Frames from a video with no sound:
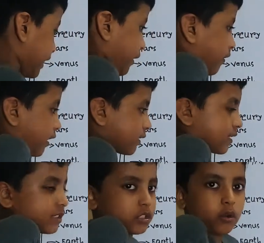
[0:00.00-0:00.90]
Uranus
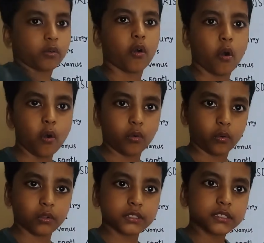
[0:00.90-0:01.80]
is so
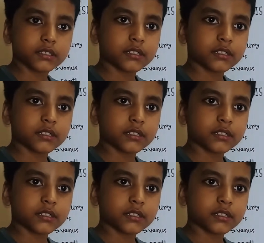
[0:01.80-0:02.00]
cold.